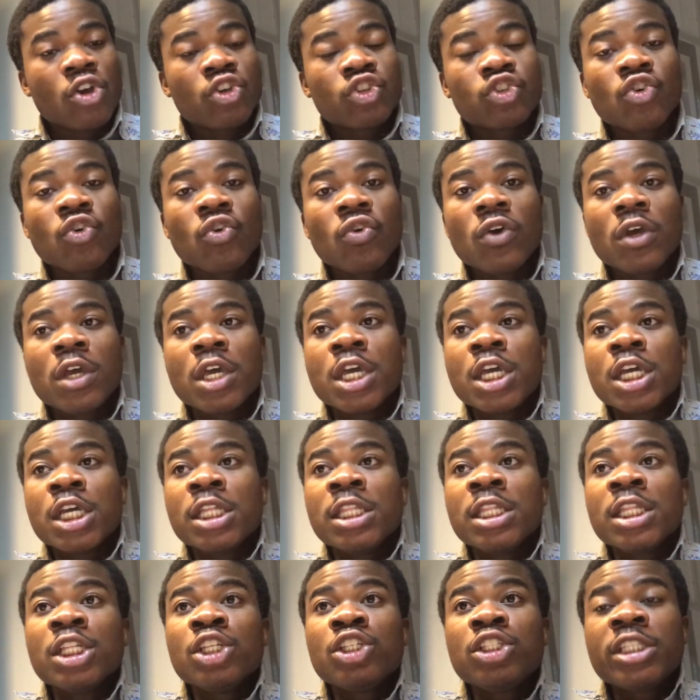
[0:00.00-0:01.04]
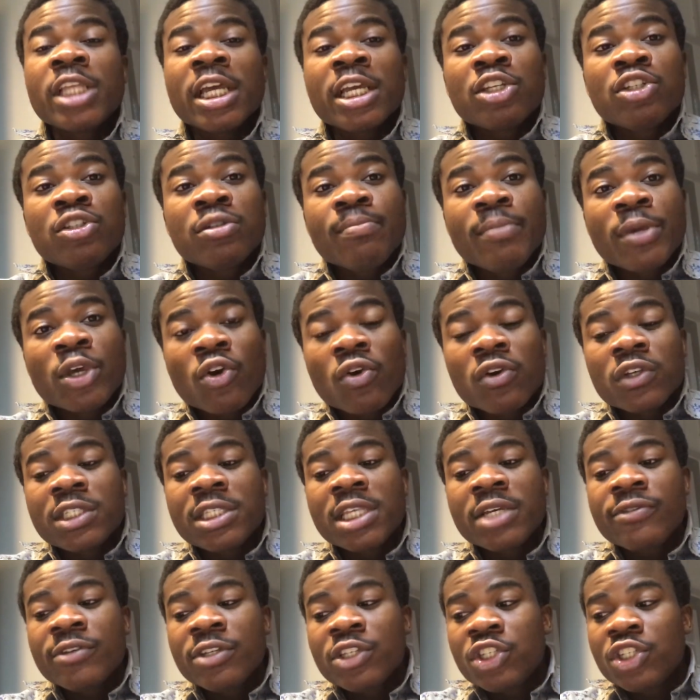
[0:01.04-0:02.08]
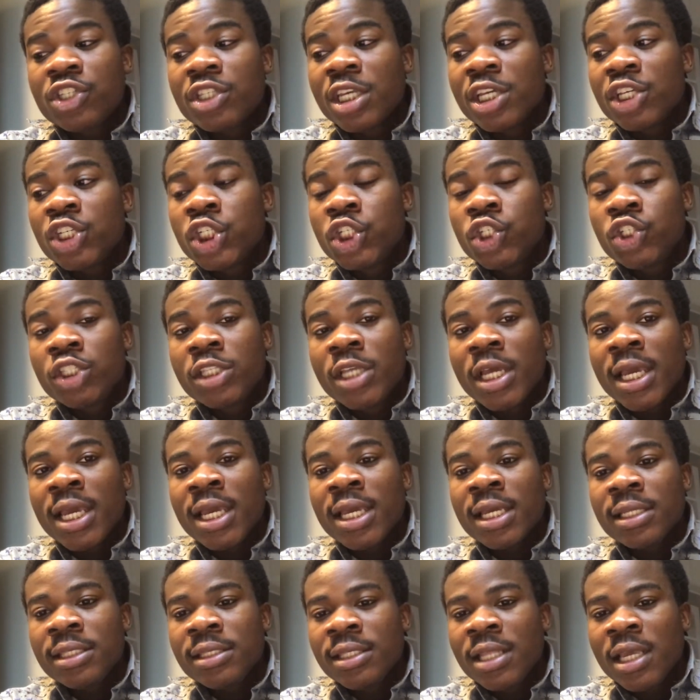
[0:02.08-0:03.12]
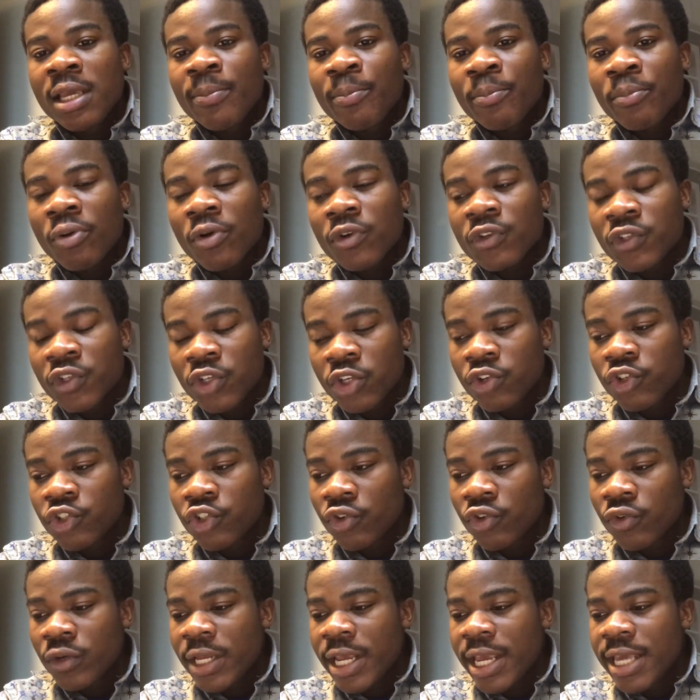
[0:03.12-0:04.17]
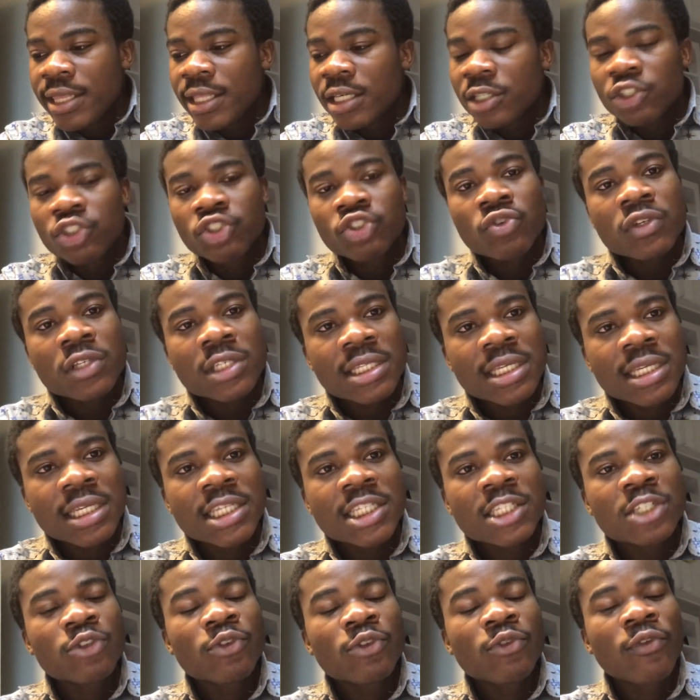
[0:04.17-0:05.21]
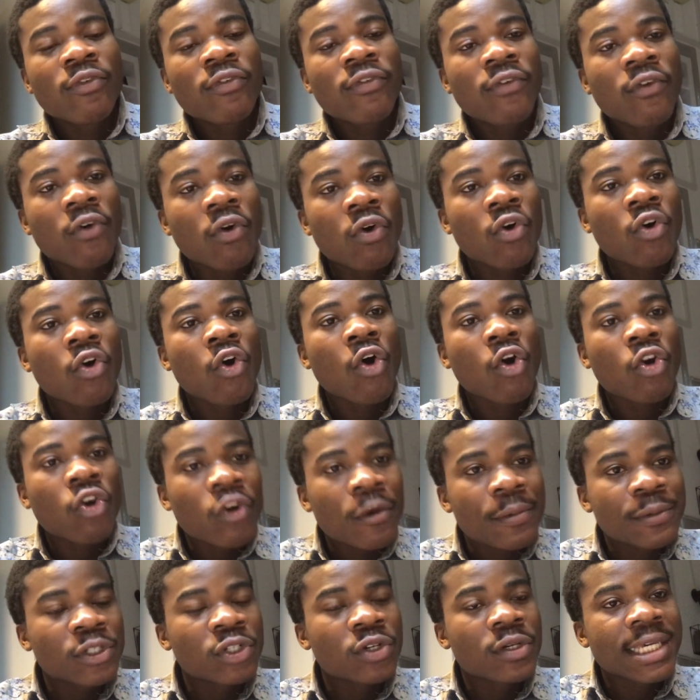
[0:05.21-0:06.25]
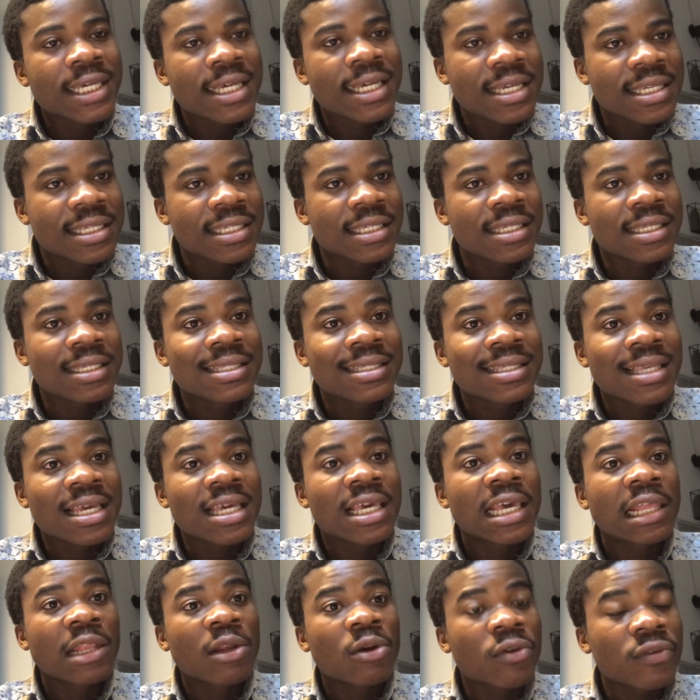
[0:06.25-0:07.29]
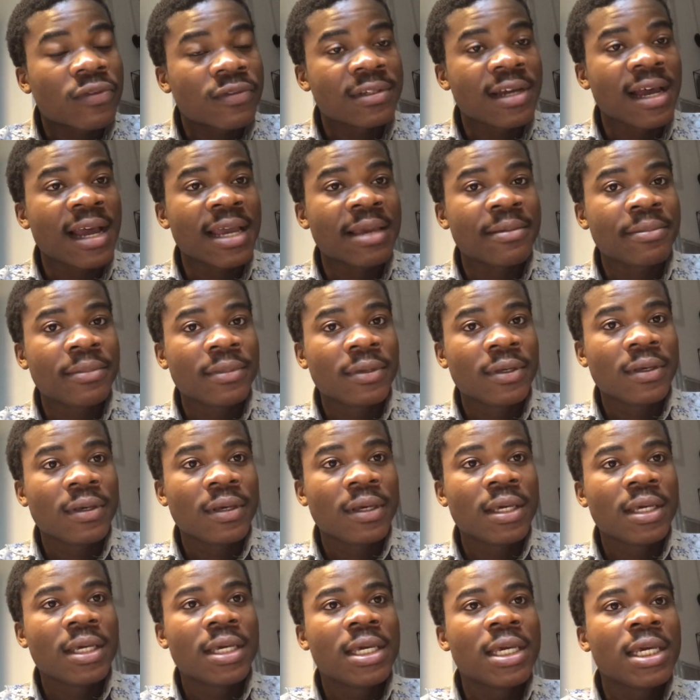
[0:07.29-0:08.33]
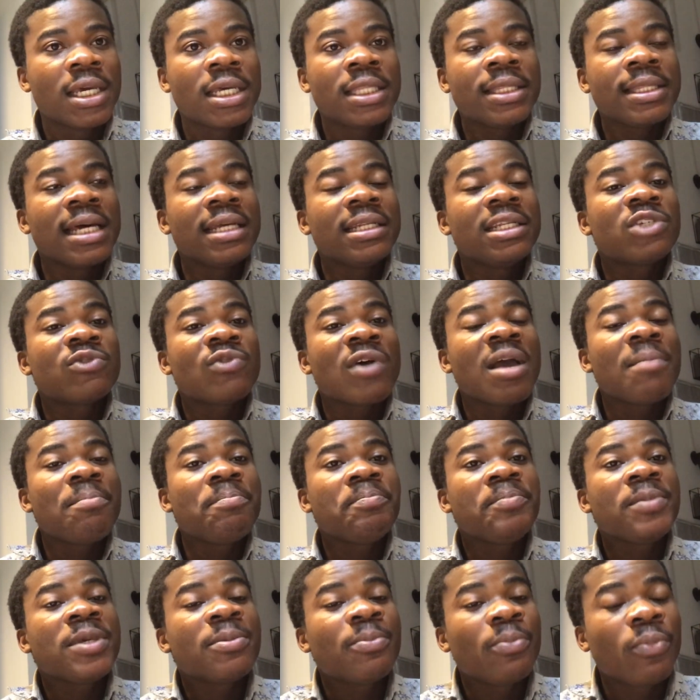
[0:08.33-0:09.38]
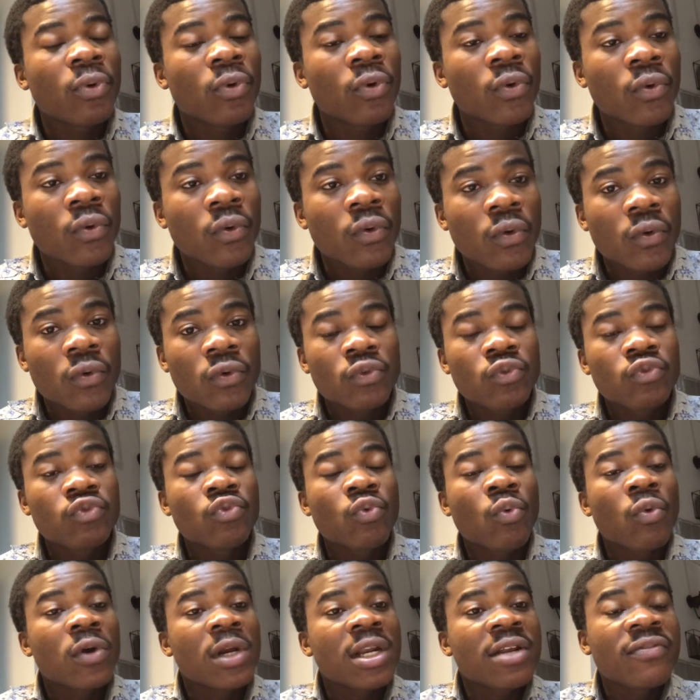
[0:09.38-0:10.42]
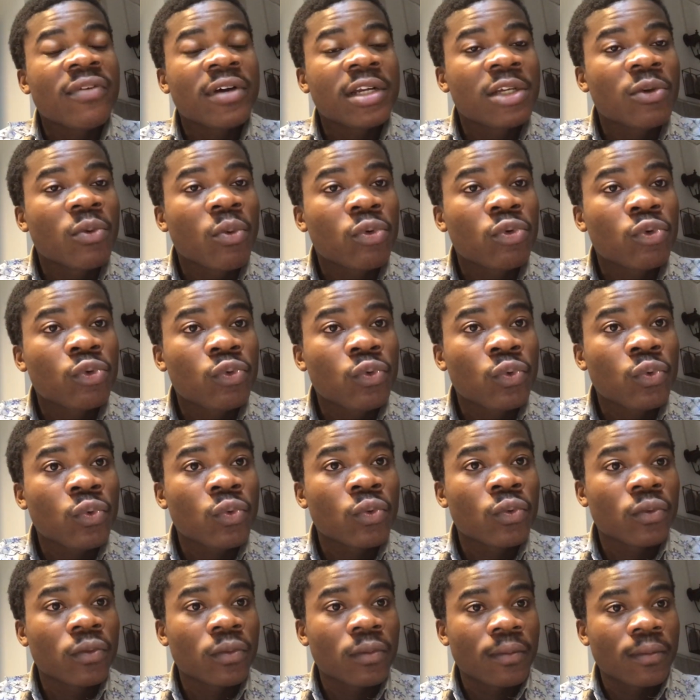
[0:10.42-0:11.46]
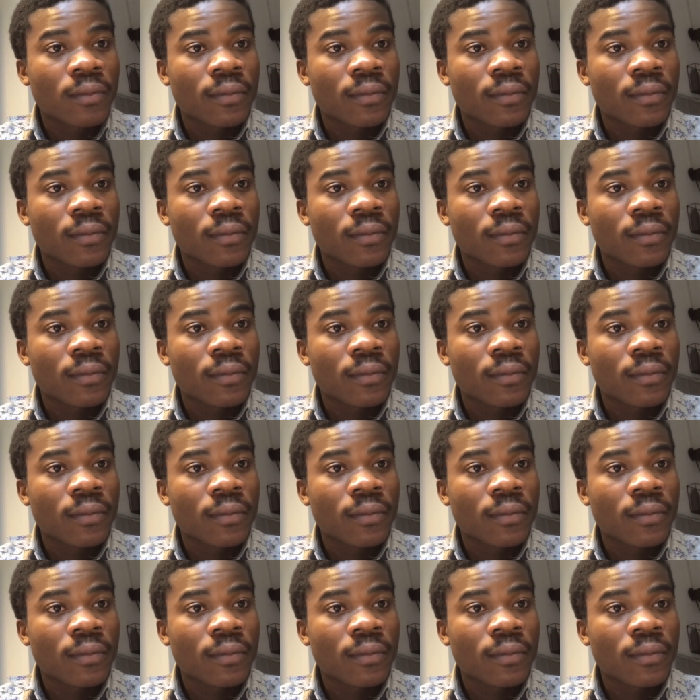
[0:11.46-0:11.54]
So because there is the prosecution and the justice for corruption cases take a lot of time. That is why people do whatever they want to do.